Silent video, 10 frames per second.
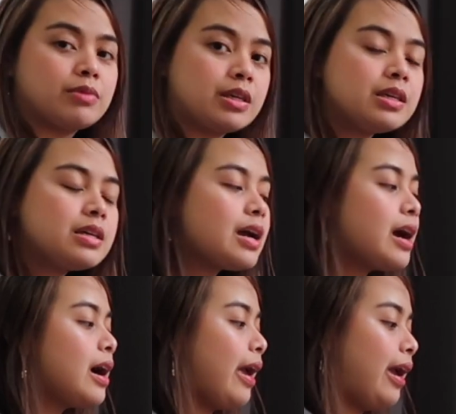me,
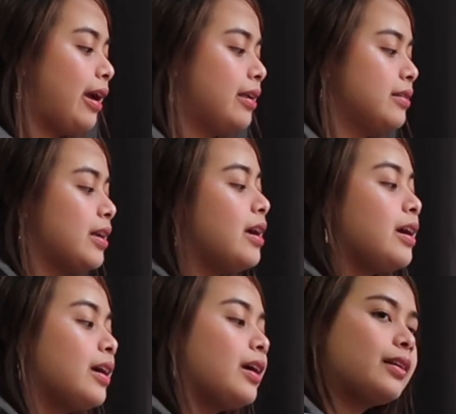and
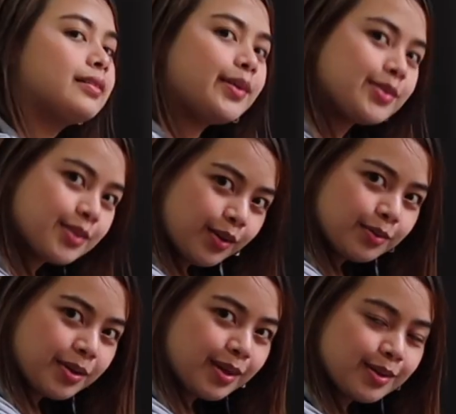it looks
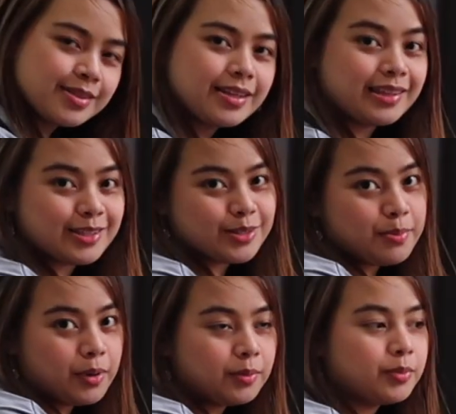good because it is
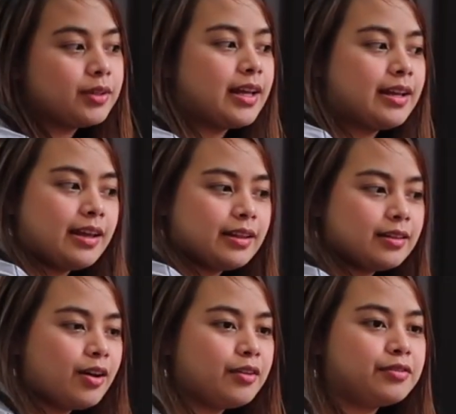marble and I
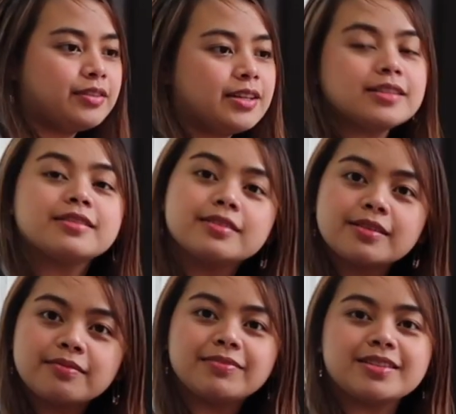love this
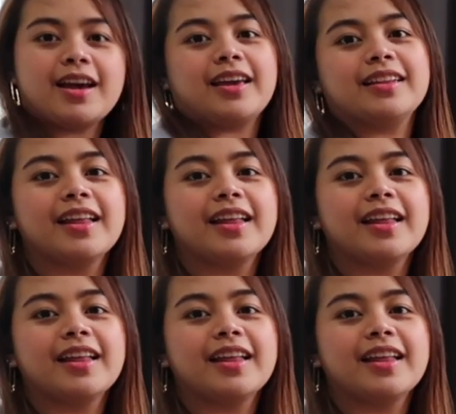design.